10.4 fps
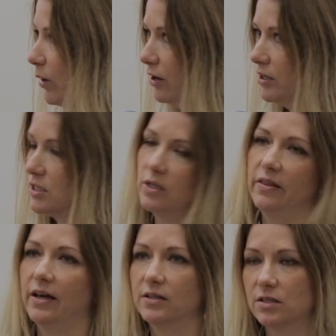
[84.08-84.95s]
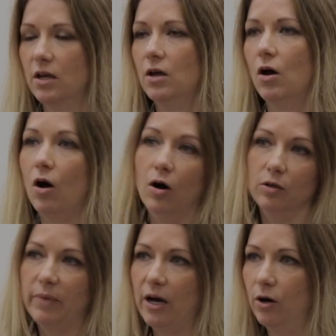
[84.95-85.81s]
awareness, and that's
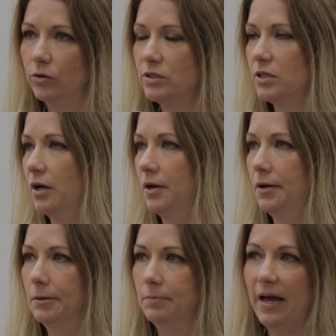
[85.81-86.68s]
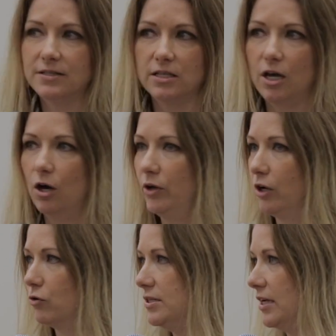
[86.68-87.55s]
all about SEO
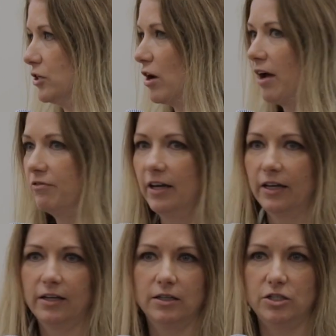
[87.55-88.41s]
and increasing traffic